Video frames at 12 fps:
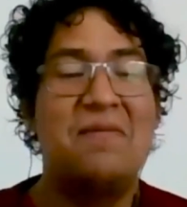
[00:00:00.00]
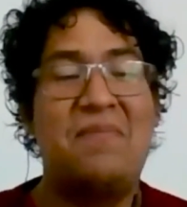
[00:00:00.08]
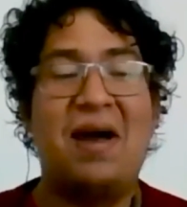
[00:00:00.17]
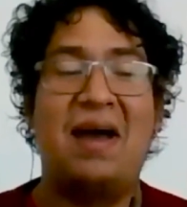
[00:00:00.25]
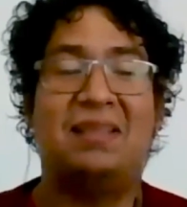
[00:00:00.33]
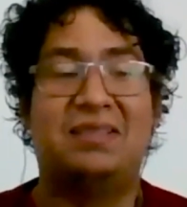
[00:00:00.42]

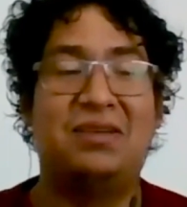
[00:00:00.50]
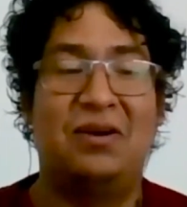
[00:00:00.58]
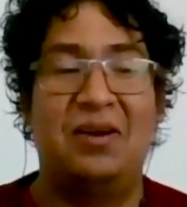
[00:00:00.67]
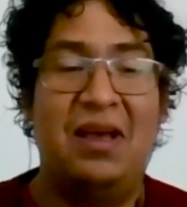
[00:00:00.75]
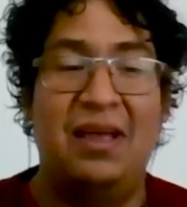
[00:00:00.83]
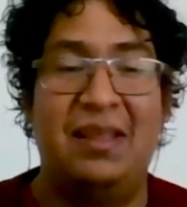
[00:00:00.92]
But
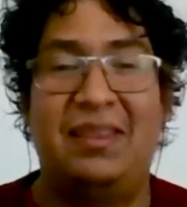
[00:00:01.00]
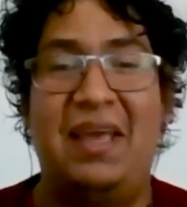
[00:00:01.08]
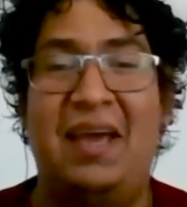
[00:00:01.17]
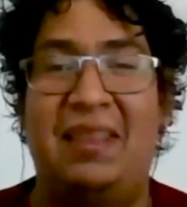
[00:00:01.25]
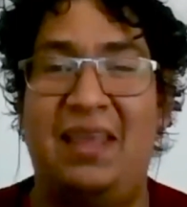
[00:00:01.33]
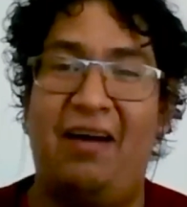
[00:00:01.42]
so
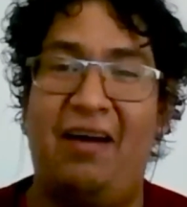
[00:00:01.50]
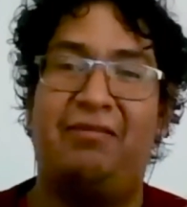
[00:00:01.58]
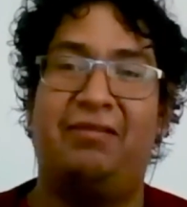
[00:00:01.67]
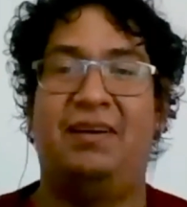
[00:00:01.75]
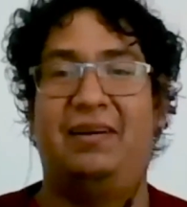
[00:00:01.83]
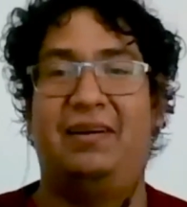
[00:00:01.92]
then
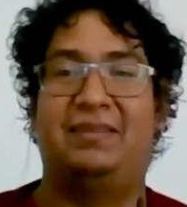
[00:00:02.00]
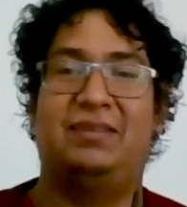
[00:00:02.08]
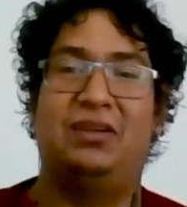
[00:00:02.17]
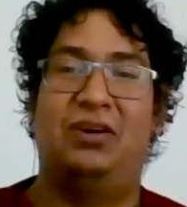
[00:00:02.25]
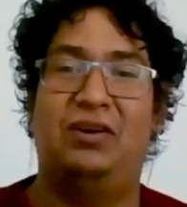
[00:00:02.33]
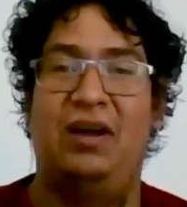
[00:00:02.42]
after
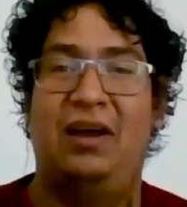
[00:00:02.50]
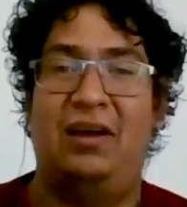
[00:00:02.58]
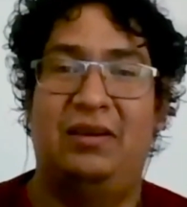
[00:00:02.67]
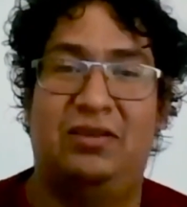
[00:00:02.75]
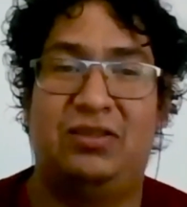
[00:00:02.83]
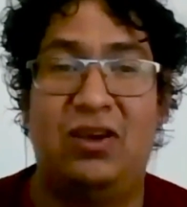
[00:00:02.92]

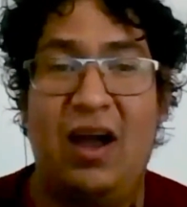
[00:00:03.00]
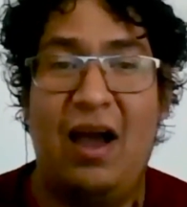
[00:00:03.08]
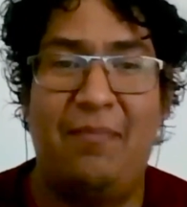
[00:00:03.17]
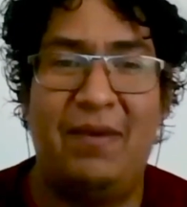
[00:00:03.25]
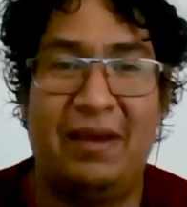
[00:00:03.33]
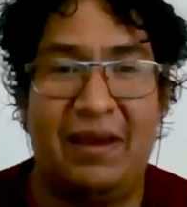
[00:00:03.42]
some
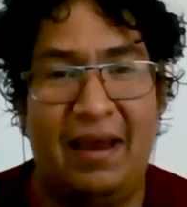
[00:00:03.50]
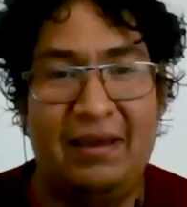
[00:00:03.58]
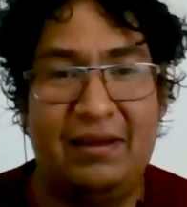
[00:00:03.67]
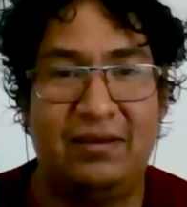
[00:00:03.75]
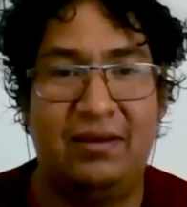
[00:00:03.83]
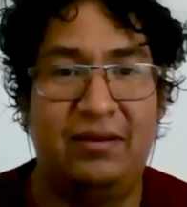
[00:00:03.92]

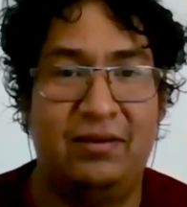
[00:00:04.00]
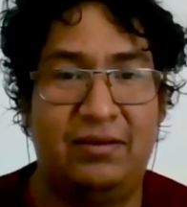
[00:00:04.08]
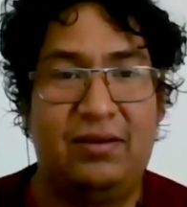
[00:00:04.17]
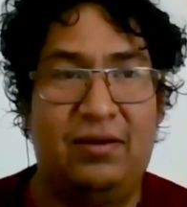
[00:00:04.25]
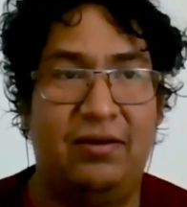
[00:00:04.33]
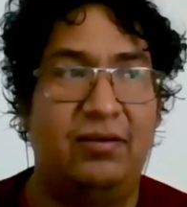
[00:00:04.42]
application,
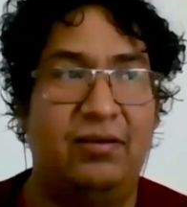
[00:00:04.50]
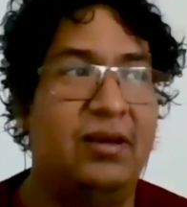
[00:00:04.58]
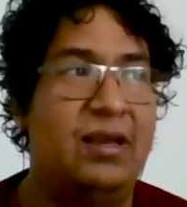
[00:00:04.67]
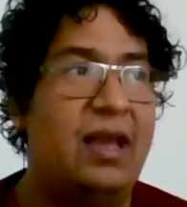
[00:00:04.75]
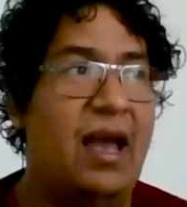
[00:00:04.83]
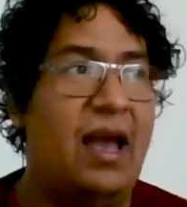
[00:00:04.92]
so
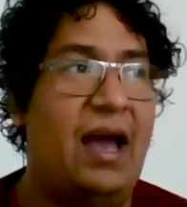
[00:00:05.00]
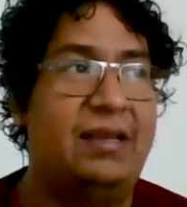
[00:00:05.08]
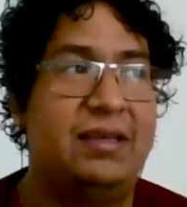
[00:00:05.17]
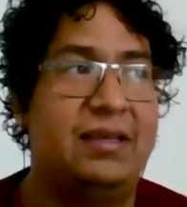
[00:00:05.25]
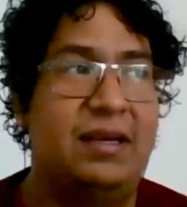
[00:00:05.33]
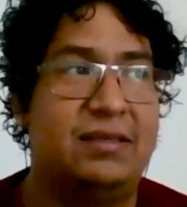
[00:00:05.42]
I
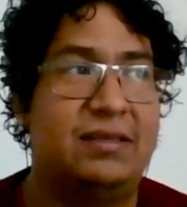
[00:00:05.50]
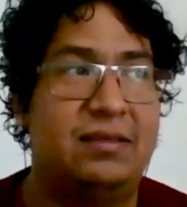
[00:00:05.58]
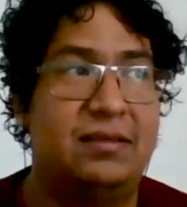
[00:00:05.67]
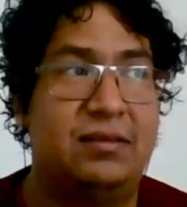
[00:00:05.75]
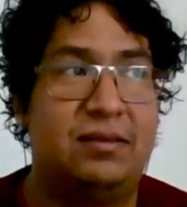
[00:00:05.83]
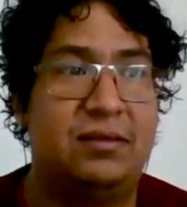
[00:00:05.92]
just
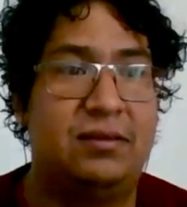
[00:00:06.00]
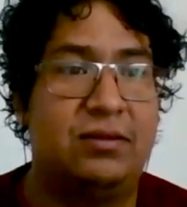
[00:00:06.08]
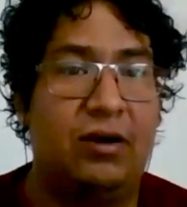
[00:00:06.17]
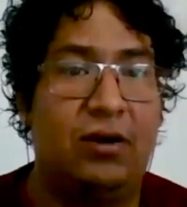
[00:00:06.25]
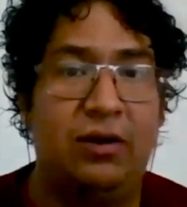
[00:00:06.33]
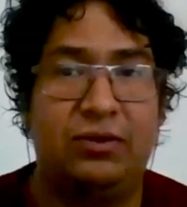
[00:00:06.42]

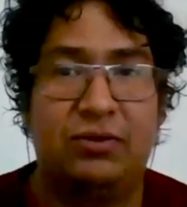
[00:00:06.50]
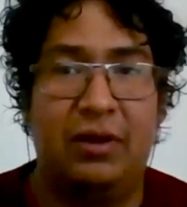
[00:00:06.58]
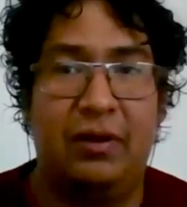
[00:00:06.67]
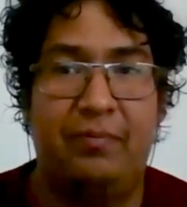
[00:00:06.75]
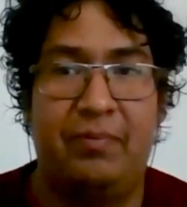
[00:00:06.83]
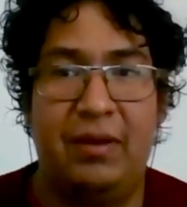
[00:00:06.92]
told to
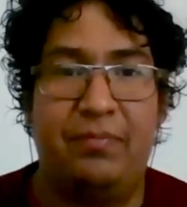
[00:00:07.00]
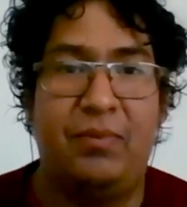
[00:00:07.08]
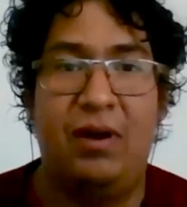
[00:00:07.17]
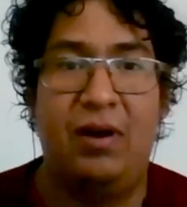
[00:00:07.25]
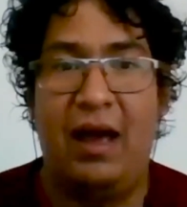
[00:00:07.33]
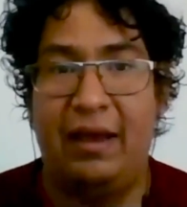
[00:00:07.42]
the
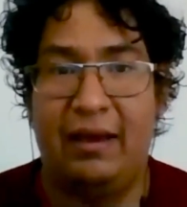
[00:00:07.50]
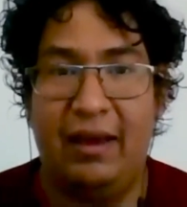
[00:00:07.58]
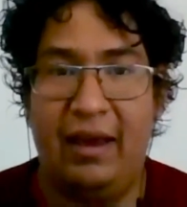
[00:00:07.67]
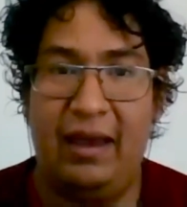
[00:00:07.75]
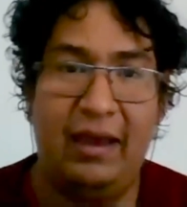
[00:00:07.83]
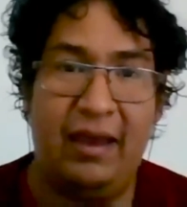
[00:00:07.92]
people like,
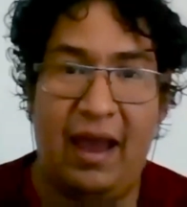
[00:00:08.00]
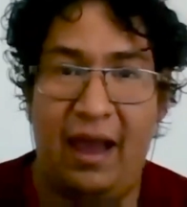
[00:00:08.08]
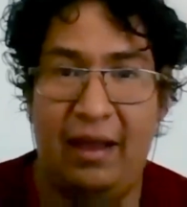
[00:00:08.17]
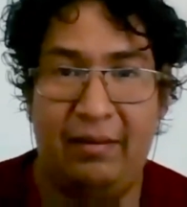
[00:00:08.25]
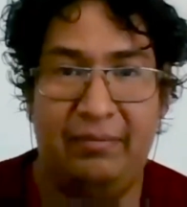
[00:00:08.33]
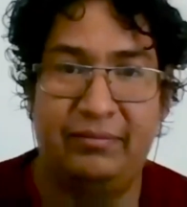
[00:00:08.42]
hey,
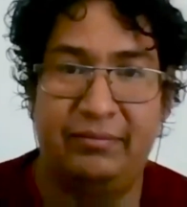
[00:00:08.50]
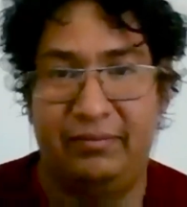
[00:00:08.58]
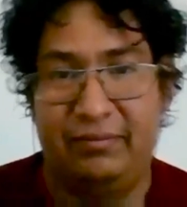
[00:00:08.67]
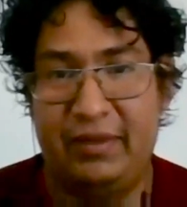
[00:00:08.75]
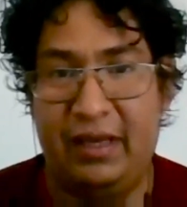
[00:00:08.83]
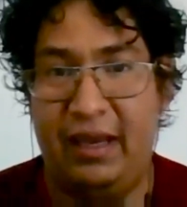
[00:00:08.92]
I'm
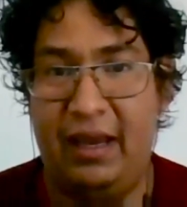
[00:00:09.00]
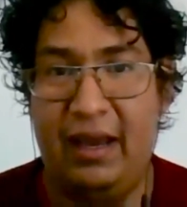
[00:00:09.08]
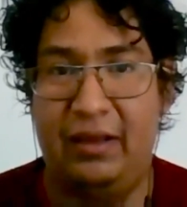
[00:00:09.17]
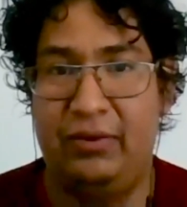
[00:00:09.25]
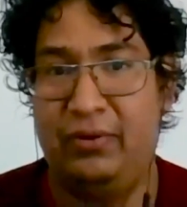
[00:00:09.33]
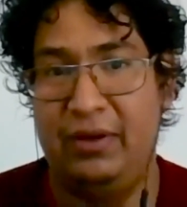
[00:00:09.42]

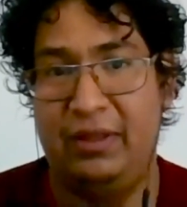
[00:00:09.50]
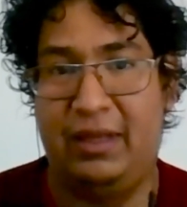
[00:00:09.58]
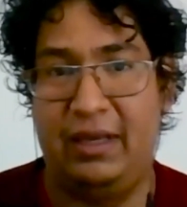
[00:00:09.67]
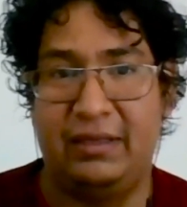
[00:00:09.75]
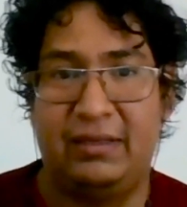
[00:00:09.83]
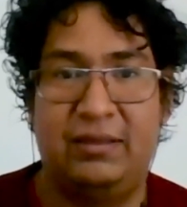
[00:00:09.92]
here doing
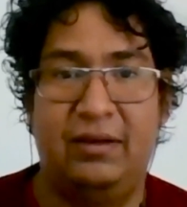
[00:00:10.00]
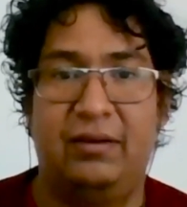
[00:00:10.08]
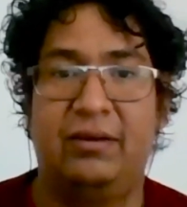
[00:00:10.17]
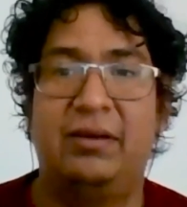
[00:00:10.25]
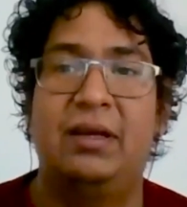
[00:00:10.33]
this, so